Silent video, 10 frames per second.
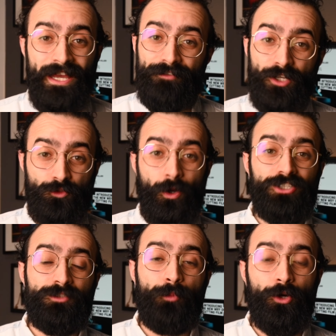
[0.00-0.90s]
If you guys want
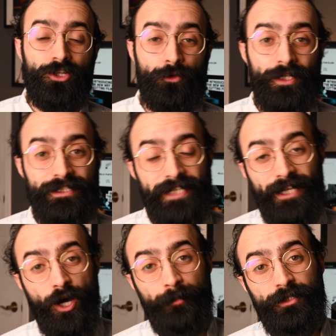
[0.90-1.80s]
to support Chris
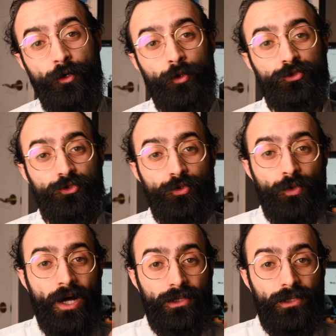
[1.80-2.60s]
and Optik Old School,